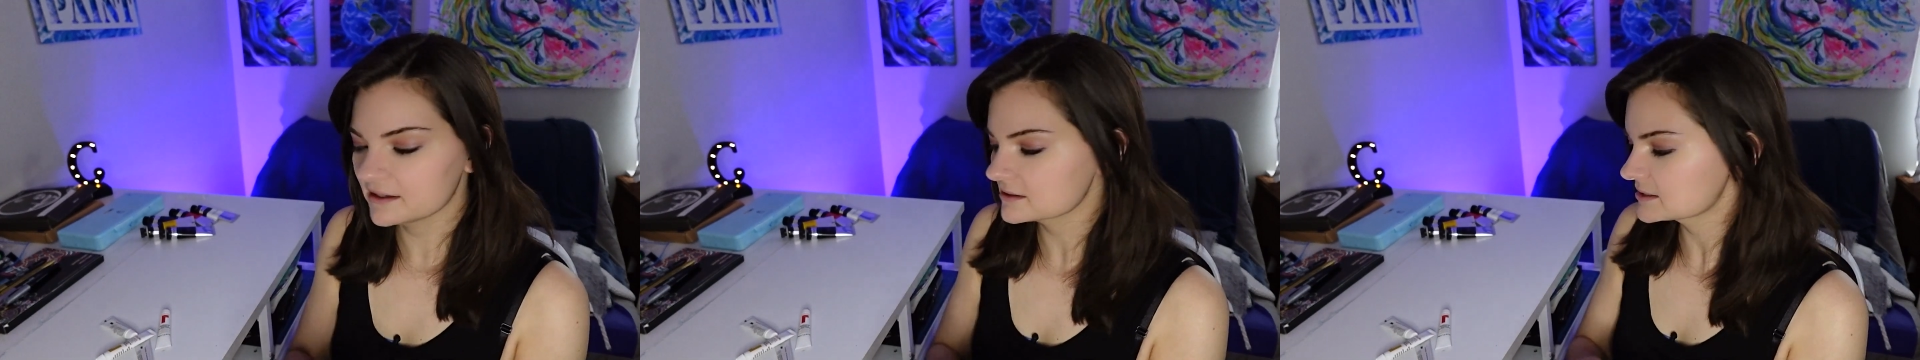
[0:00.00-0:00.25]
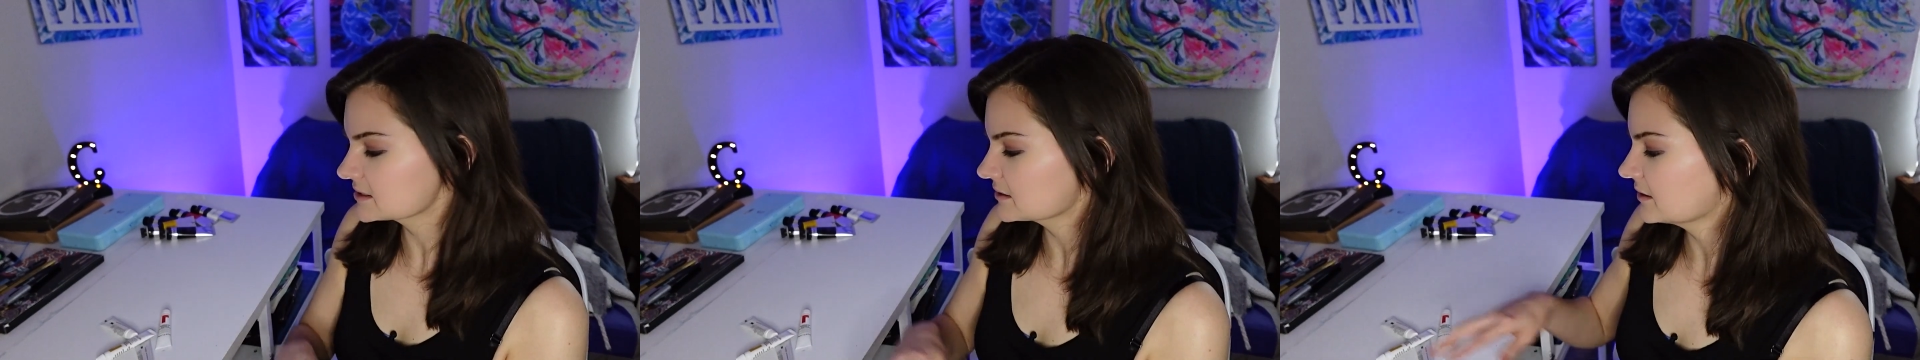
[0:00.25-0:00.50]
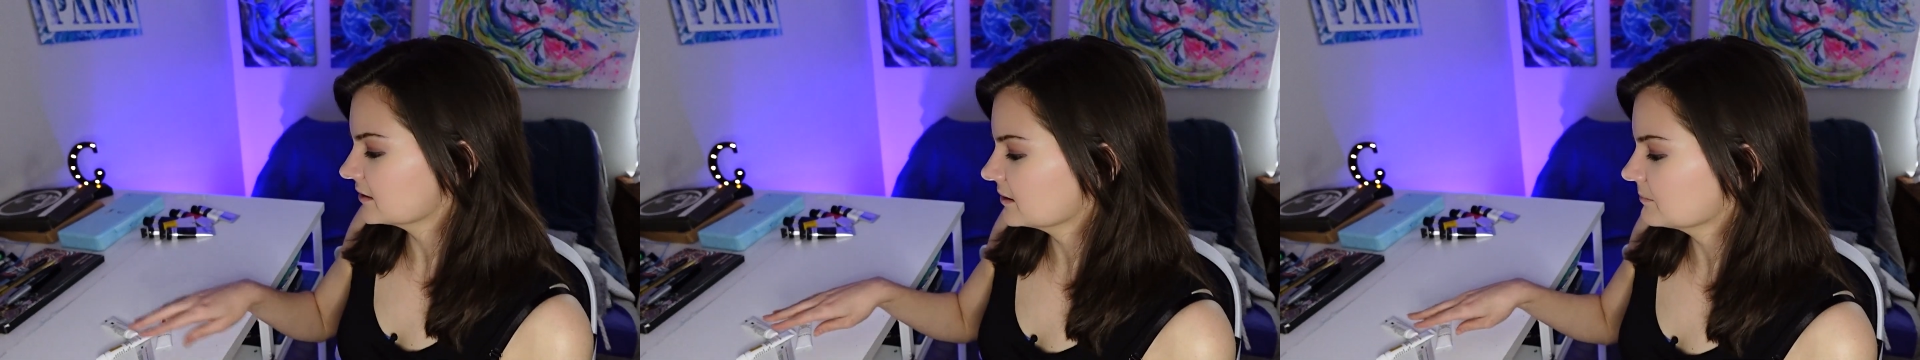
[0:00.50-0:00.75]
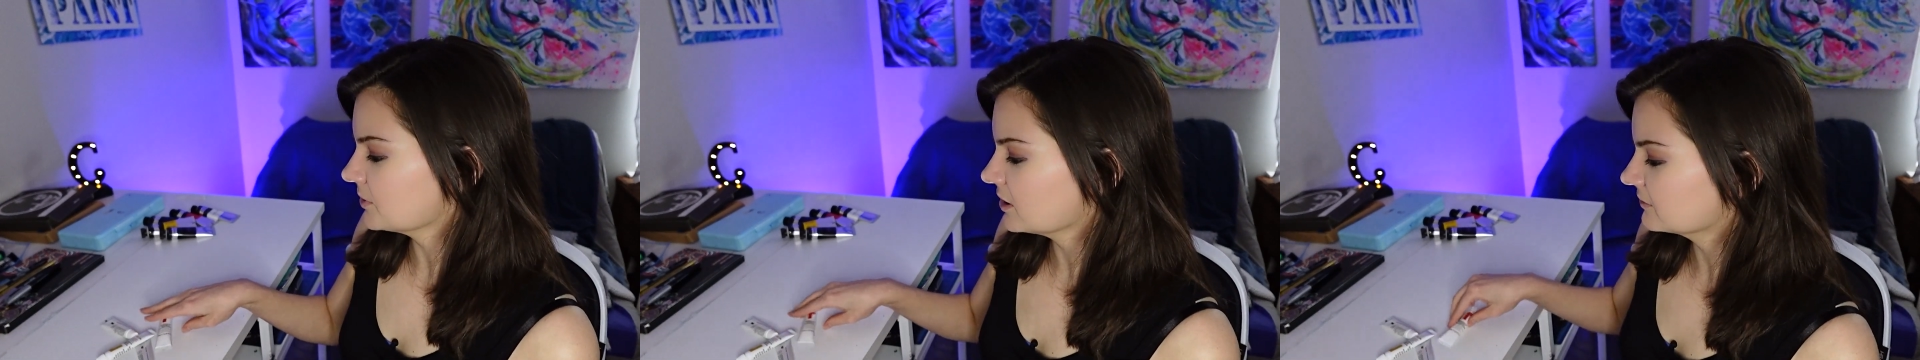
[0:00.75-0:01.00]
paints
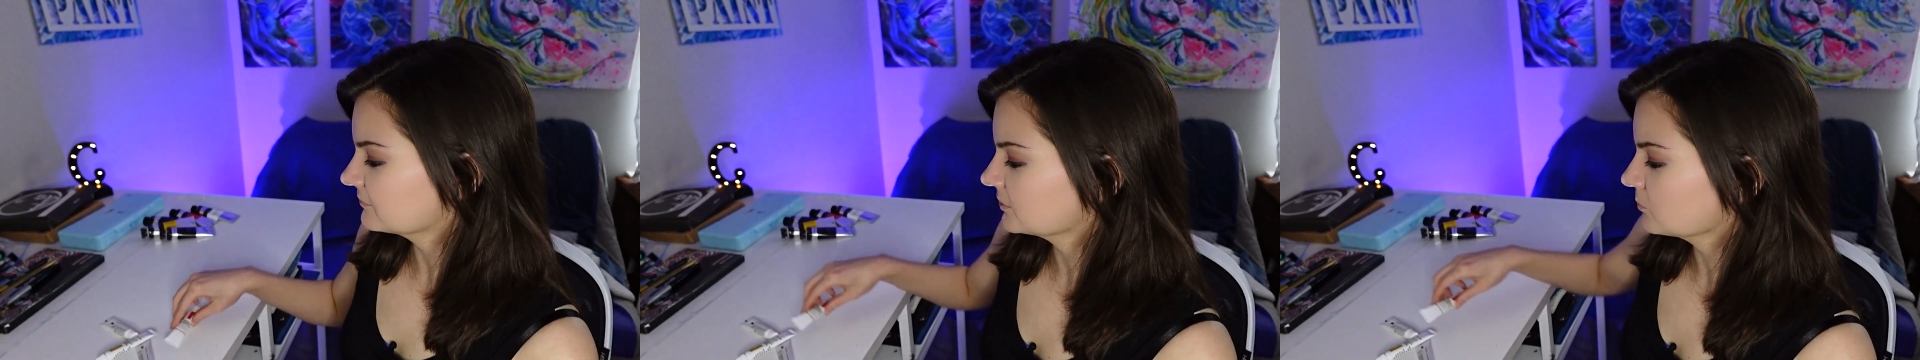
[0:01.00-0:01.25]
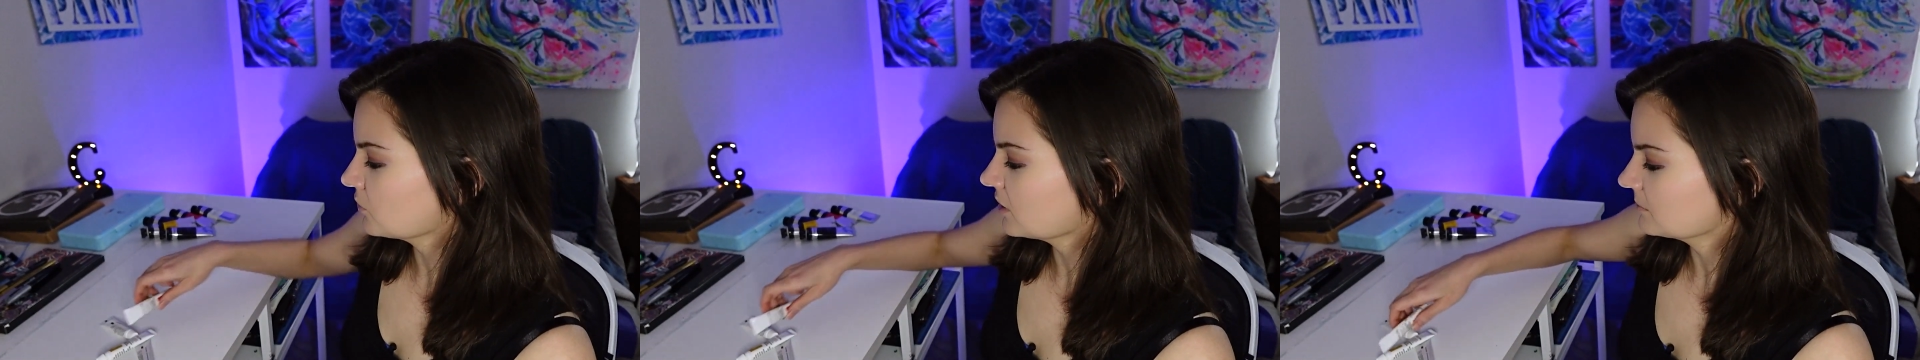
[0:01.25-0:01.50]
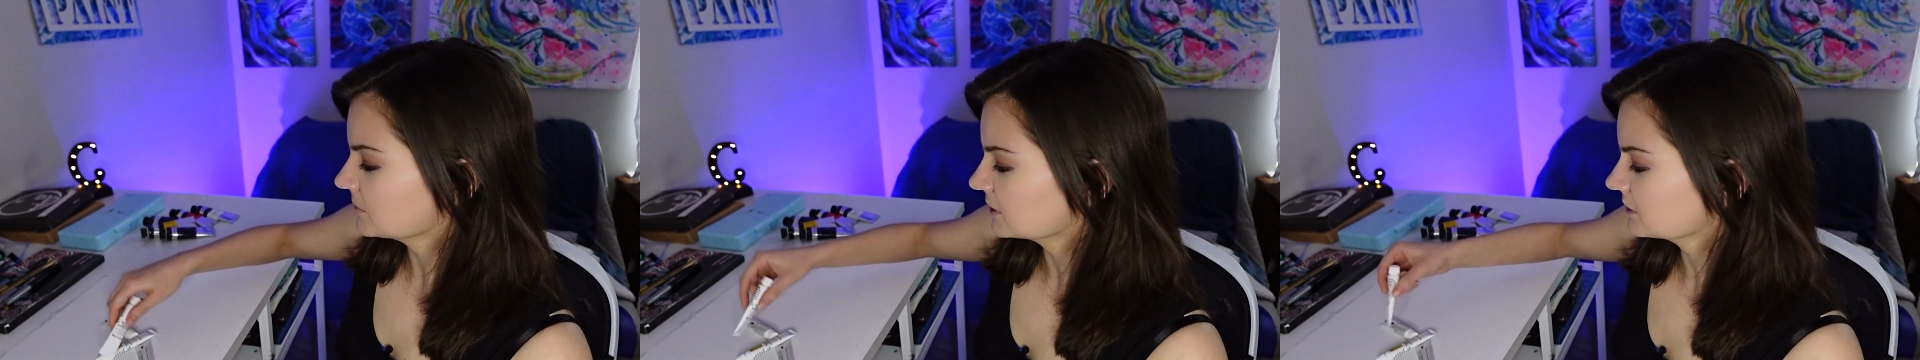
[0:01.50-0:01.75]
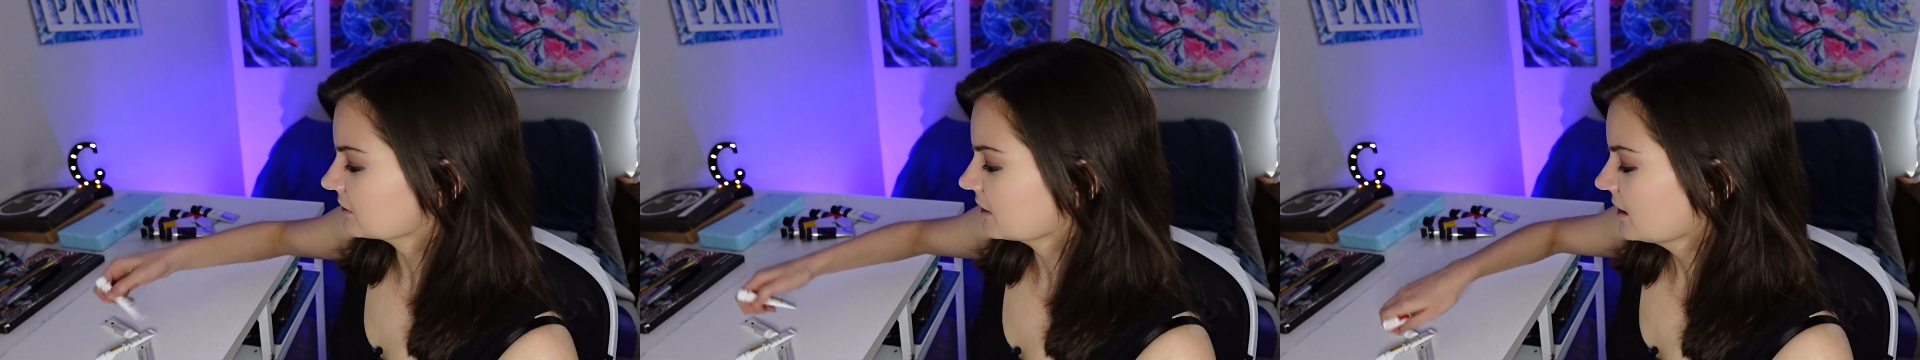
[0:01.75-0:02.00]
that I bought from
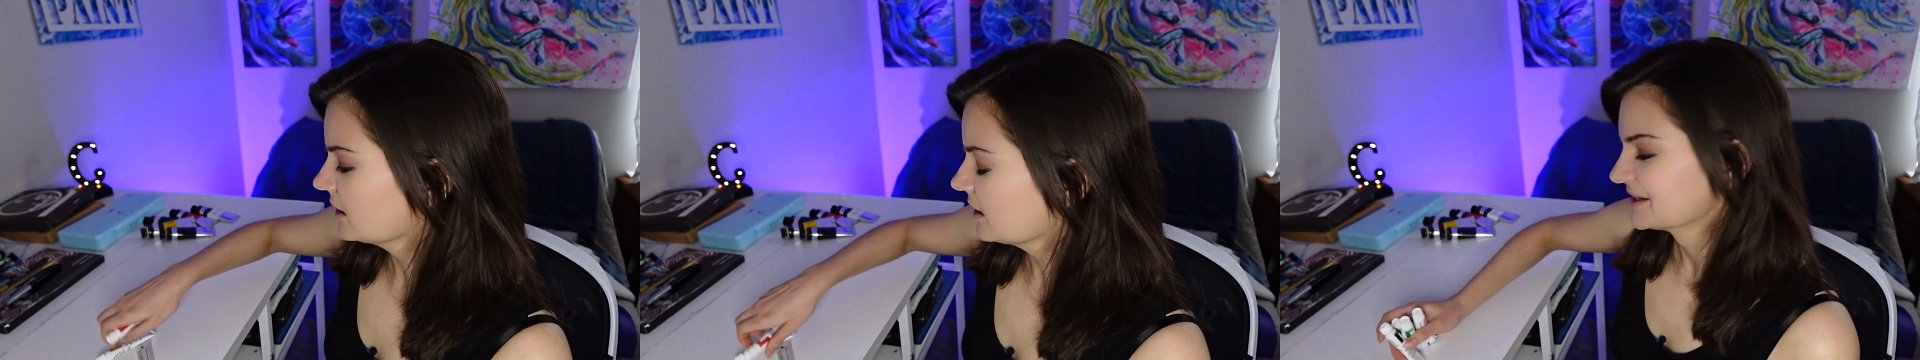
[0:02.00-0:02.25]
Walmart